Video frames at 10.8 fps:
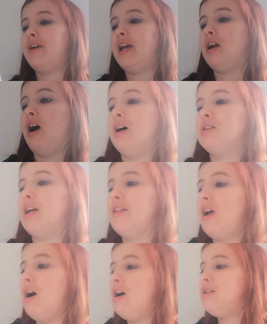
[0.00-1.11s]
of Kick-Ass and
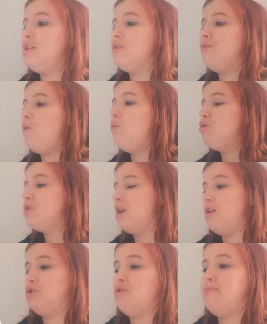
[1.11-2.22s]
the artist of
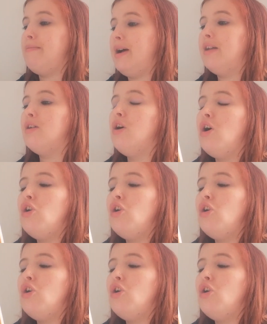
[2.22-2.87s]
All-Star Superman